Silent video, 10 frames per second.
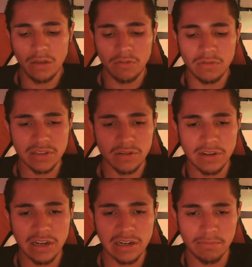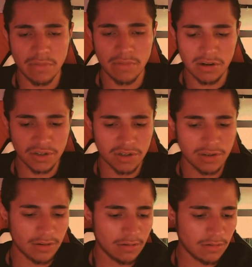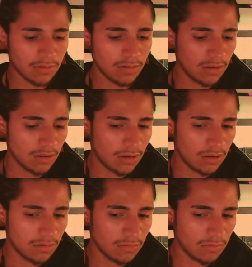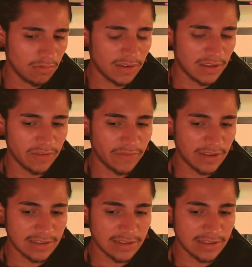What's going on in March? Where are the events